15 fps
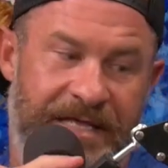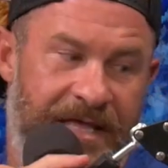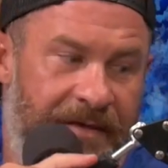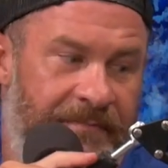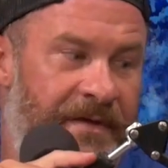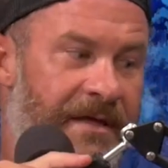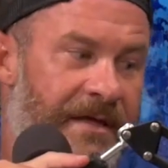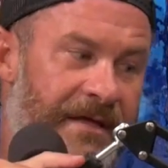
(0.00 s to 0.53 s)

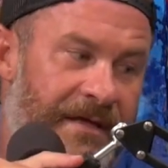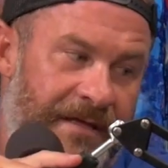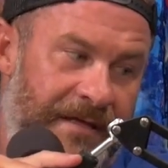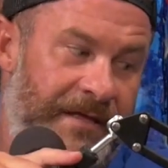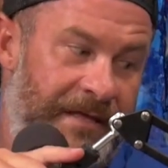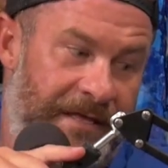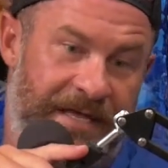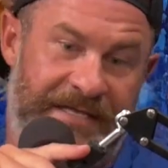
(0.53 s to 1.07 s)
time it
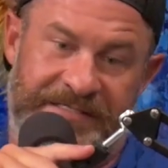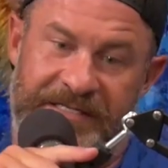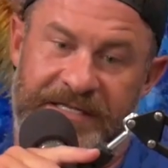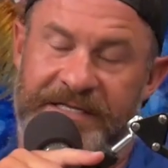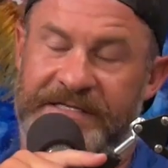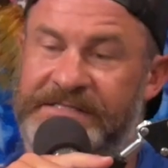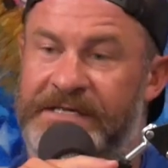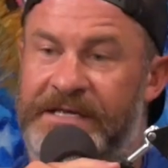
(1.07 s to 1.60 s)
is yes it
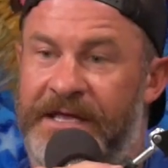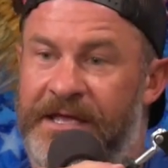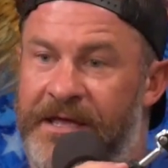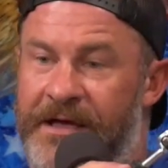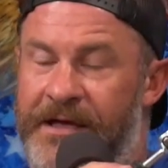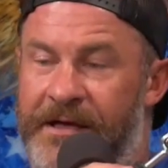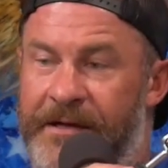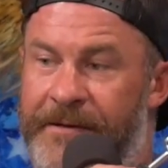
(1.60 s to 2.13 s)
is
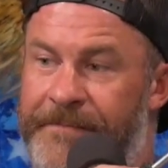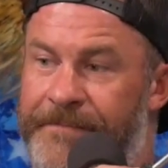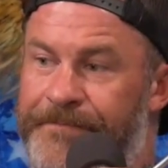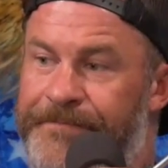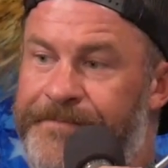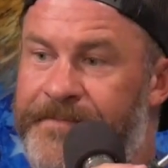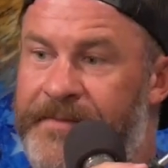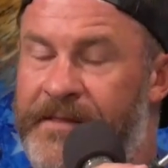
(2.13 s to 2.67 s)

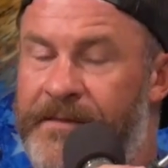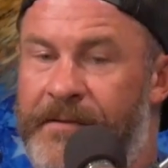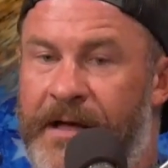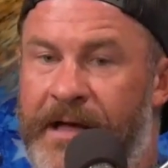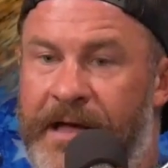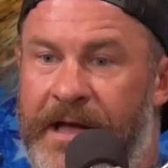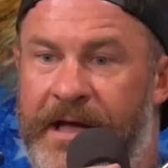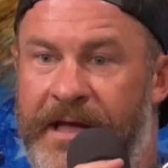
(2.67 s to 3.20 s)
um,
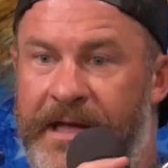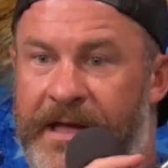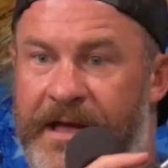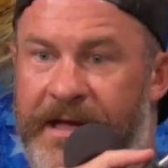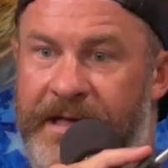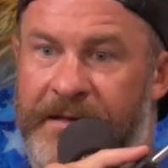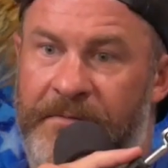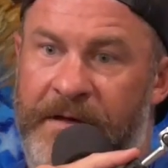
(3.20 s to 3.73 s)
I, I,
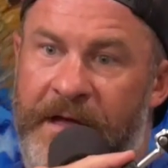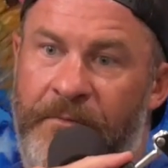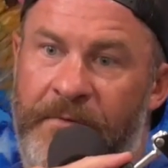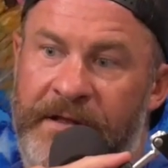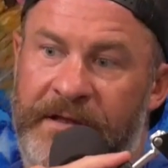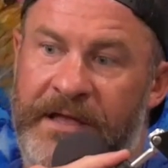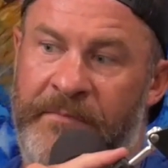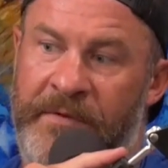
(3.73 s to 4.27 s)
I, I
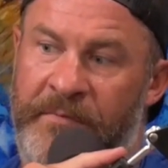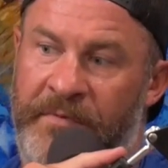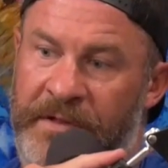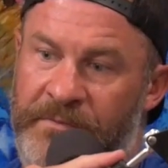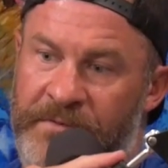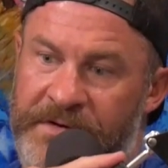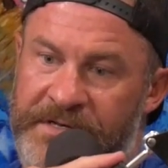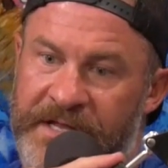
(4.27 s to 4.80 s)
went and got my
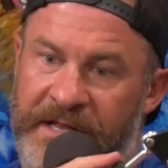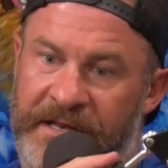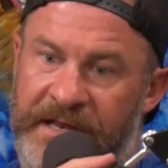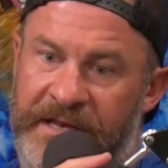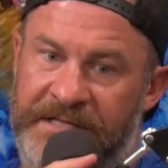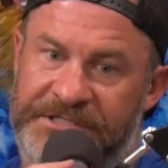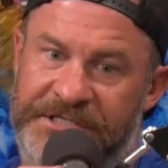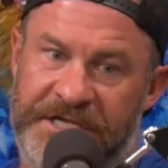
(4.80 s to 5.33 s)
blood work done
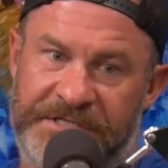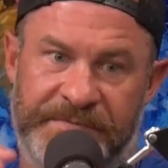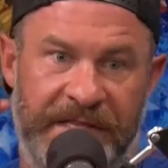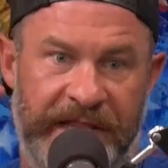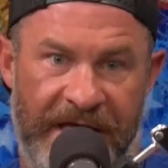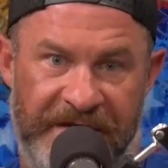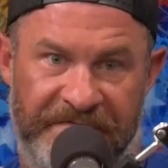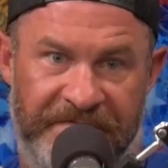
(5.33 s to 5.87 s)
and it changed my
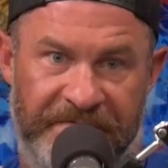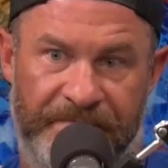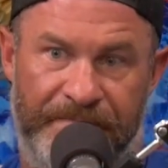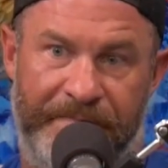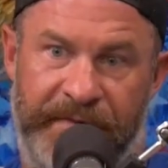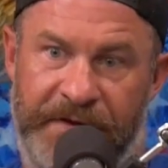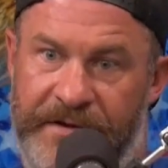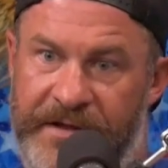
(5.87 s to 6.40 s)
life
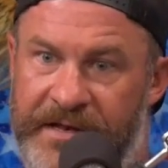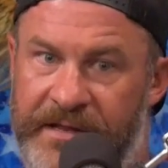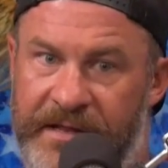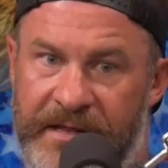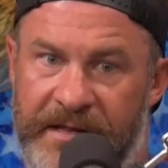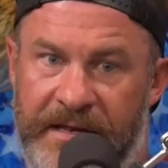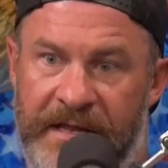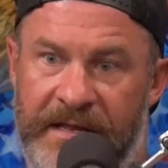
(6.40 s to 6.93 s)
period
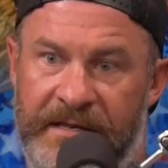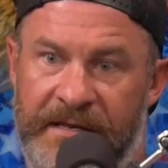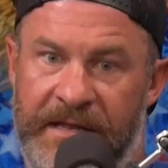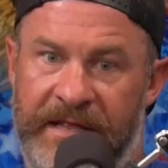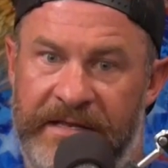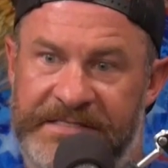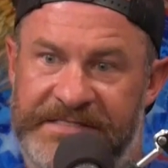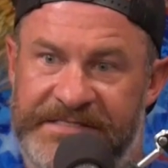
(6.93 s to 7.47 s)
it, and
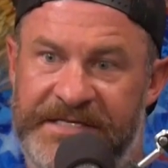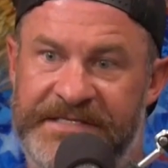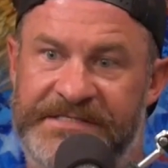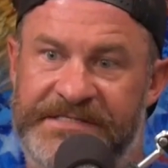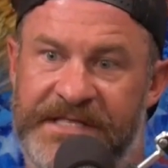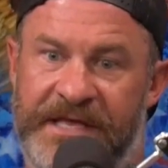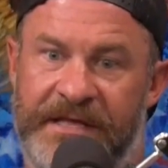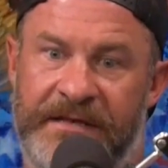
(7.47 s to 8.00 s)
and
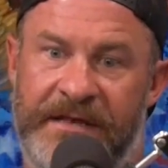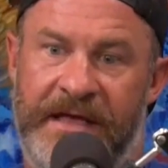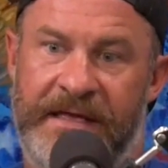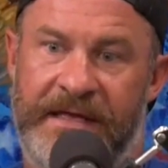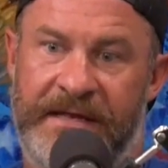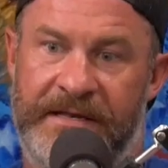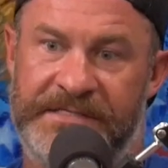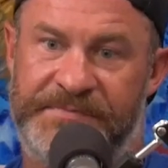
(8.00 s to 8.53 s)
since then
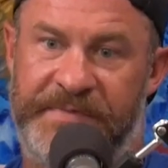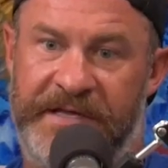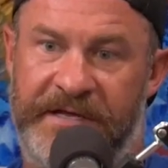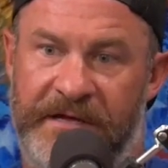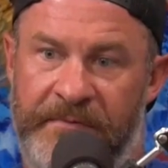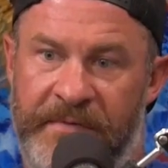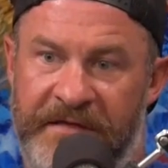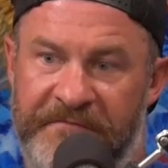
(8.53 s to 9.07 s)
it has
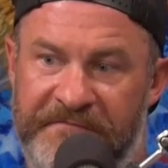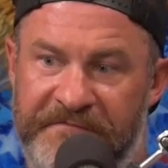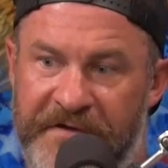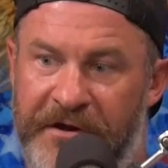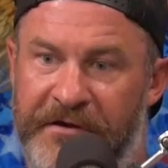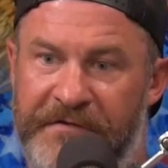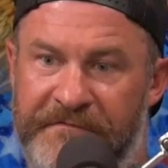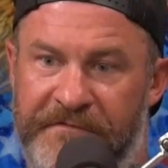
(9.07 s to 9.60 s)
become a
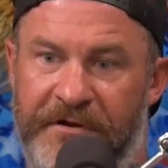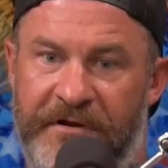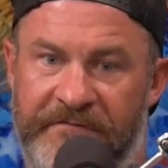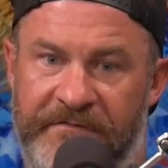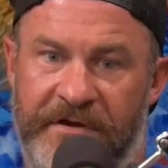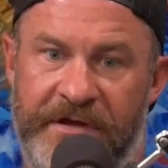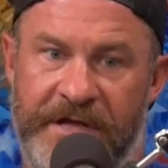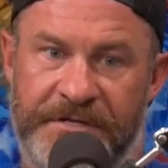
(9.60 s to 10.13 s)
very very
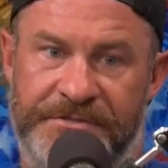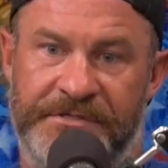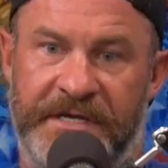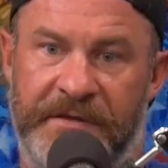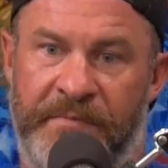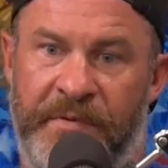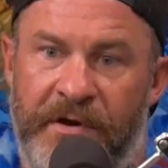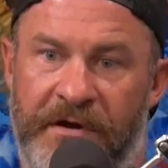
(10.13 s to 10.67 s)
very
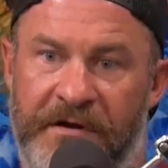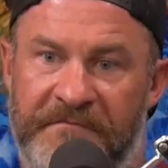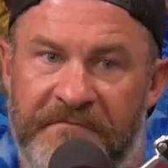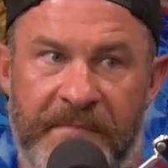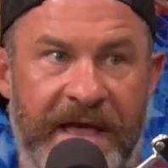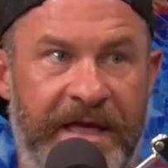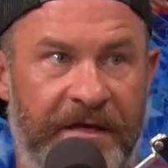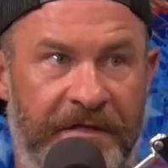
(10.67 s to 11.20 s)
intricate part of
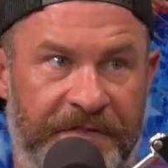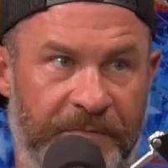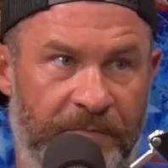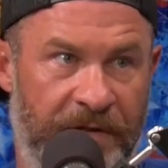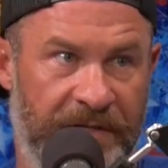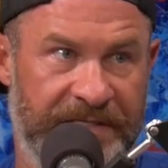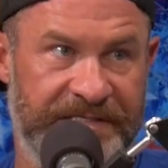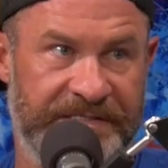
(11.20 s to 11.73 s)
my health and
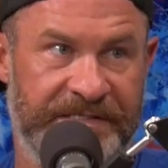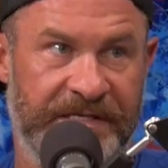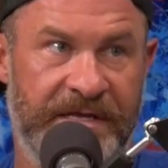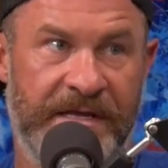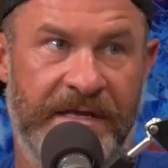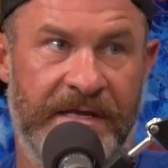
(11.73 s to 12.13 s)
wellness